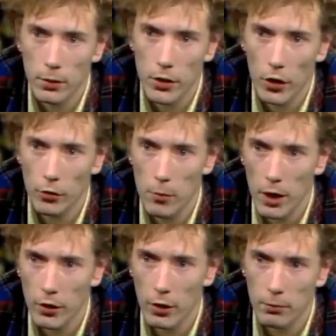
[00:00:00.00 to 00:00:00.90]
It doesn't
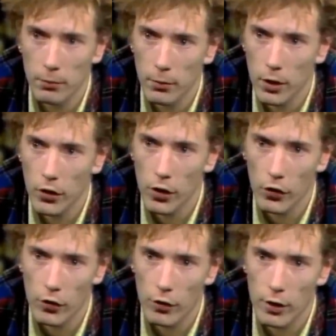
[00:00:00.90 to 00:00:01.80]
matter. It's
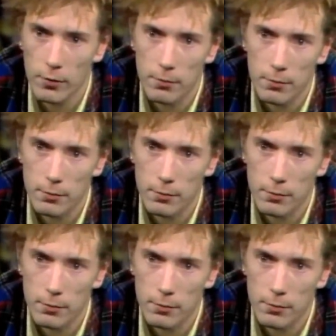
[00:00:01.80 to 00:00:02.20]
history.